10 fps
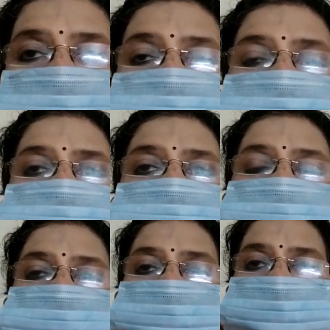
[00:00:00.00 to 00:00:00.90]
stretch
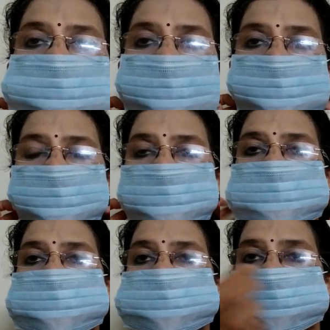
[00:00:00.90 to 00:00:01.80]
it over your
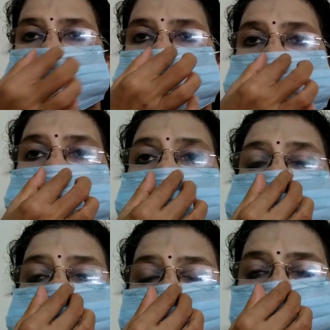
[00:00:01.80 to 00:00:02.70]
ears.
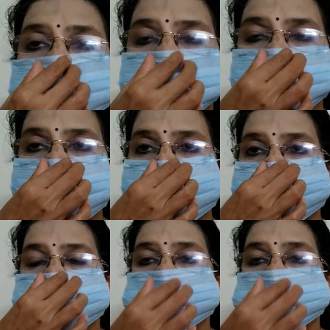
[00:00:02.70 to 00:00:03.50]
Adjust the